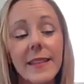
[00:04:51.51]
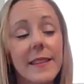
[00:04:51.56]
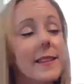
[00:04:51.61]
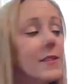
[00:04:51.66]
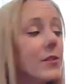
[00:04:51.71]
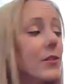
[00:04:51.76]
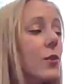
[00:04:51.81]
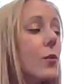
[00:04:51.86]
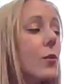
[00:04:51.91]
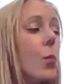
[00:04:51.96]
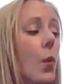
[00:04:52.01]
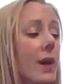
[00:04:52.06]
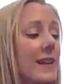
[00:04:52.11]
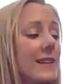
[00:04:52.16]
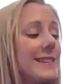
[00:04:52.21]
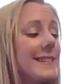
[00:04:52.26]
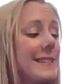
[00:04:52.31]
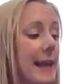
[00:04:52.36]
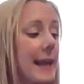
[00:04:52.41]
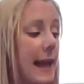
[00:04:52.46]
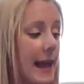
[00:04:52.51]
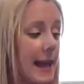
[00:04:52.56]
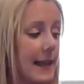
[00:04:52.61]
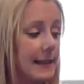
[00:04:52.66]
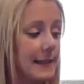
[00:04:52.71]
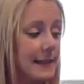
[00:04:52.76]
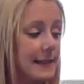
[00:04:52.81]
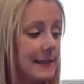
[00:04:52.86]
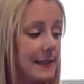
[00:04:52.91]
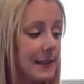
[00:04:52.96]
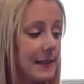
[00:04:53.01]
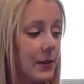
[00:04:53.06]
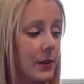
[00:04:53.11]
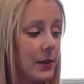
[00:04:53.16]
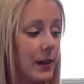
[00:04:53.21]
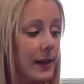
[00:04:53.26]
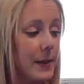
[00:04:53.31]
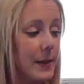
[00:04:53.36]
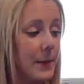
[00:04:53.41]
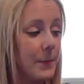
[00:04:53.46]
These are 110,
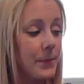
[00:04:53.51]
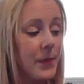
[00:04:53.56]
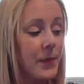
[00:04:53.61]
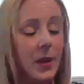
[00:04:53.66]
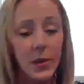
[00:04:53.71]
all right?